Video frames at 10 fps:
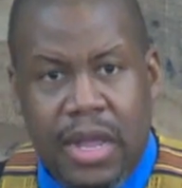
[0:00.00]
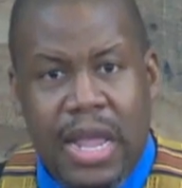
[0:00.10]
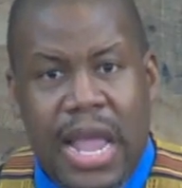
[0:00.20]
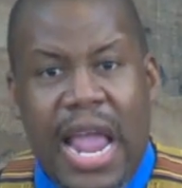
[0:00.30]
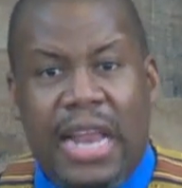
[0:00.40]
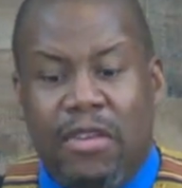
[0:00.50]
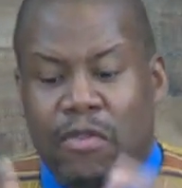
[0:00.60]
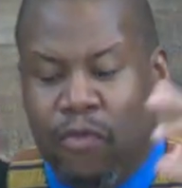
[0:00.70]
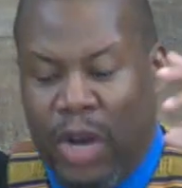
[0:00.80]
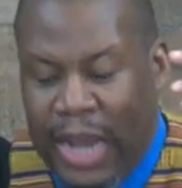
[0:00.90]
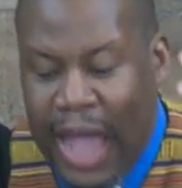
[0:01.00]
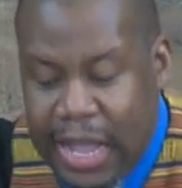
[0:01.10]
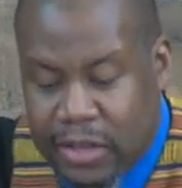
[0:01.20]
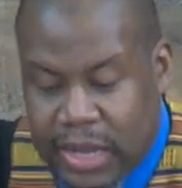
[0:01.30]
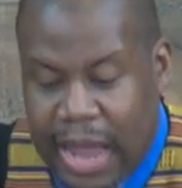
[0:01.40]
It
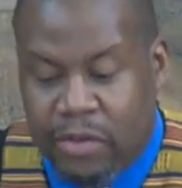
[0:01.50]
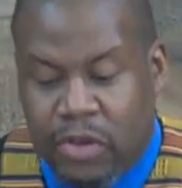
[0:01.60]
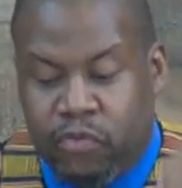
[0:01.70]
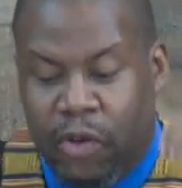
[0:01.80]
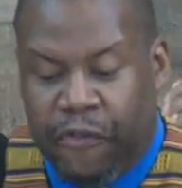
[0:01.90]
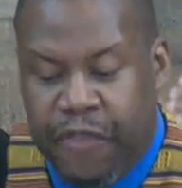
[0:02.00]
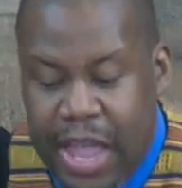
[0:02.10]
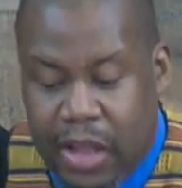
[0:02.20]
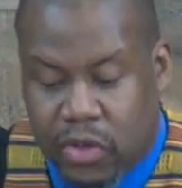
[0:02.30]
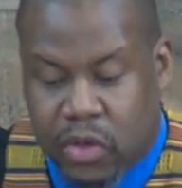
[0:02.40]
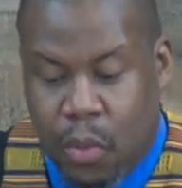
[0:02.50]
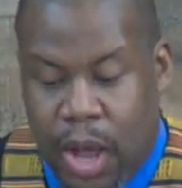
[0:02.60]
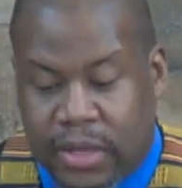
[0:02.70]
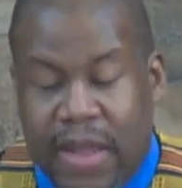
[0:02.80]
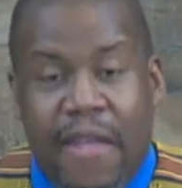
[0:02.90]
relates and reveals to
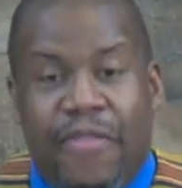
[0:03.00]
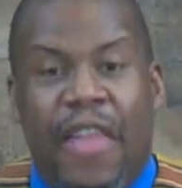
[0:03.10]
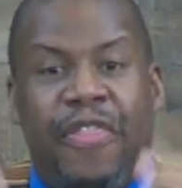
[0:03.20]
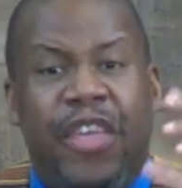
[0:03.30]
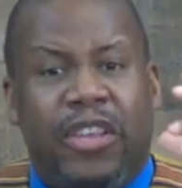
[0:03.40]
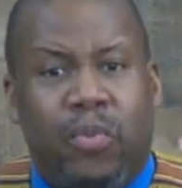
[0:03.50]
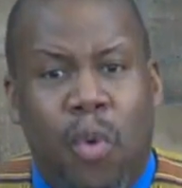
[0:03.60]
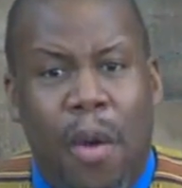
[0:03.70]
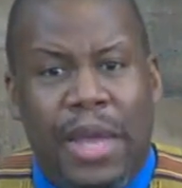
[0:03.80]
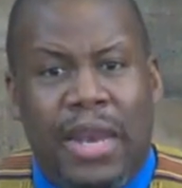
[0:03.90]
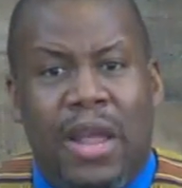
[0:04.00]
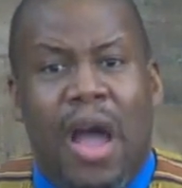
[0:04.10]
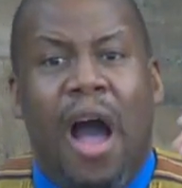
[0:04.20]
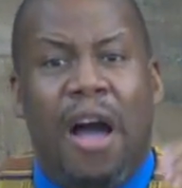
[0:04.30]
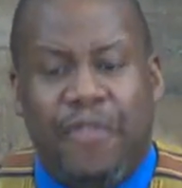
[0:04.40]
us that this woman
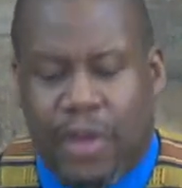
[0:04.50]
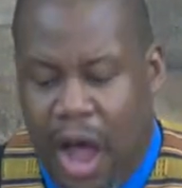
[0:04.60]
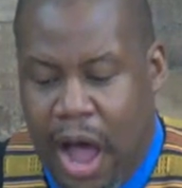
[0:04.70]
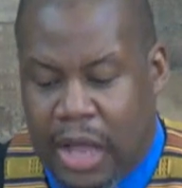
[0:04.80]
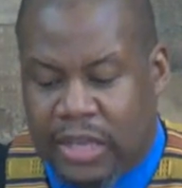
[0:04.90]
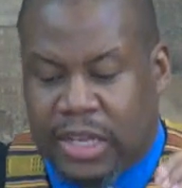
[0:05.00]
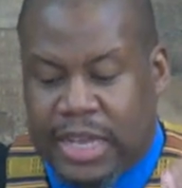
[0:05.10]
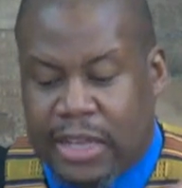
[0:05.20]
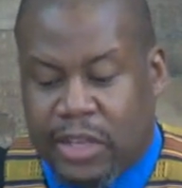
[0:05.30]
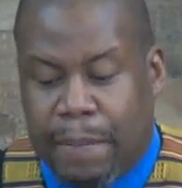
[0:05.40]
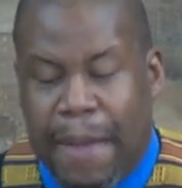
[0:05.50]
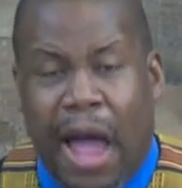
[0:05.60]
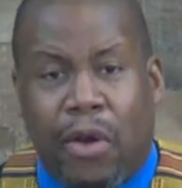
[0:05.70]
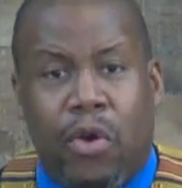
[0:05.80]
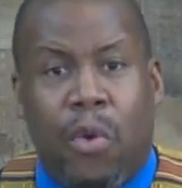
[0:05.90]
of God sets
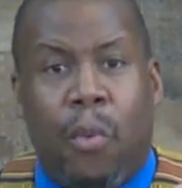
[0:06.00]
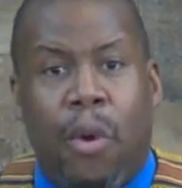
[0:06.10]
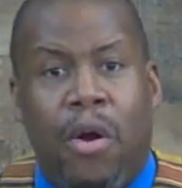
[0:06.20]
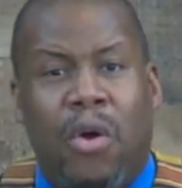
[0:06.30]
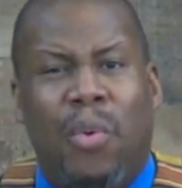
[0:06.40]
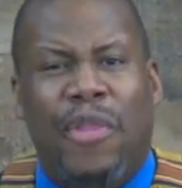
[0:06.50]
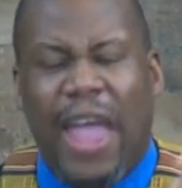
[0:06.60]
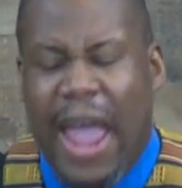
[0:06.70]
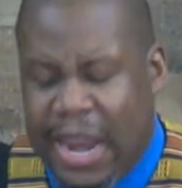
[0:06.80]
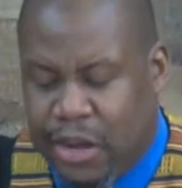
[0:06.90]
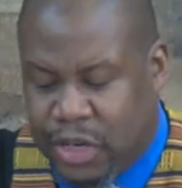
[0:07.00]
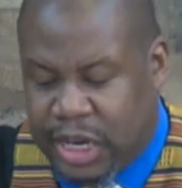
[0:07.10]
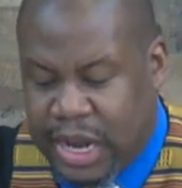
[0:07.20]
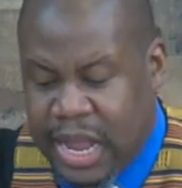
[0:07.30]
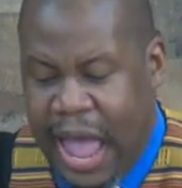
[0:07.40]
about her work with
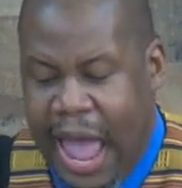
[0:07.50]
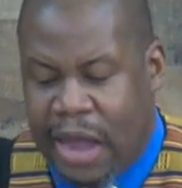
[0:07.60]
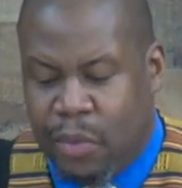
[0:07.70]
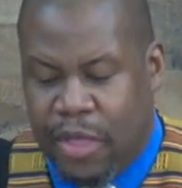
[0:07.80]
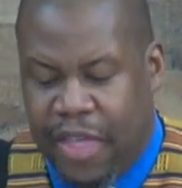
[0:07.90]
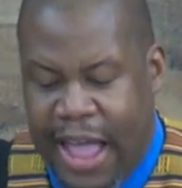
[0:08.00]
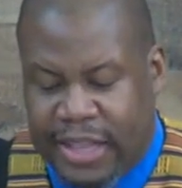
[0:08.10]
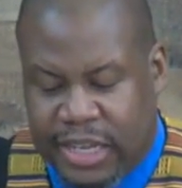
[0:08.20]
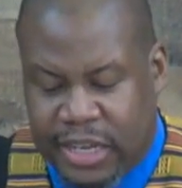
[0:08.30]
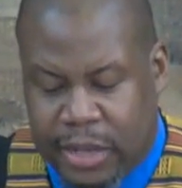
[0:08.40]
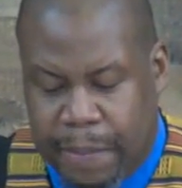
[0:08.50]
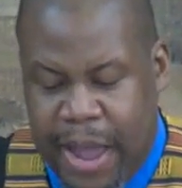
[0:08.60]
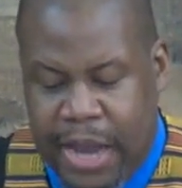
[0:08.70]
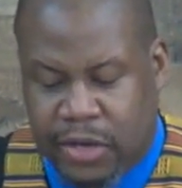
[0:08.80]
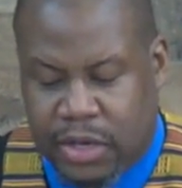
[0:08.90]
energy and with
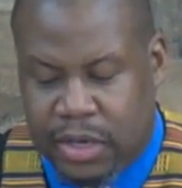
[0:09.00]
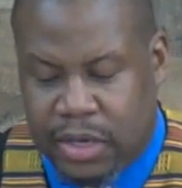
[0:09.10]
anticipation,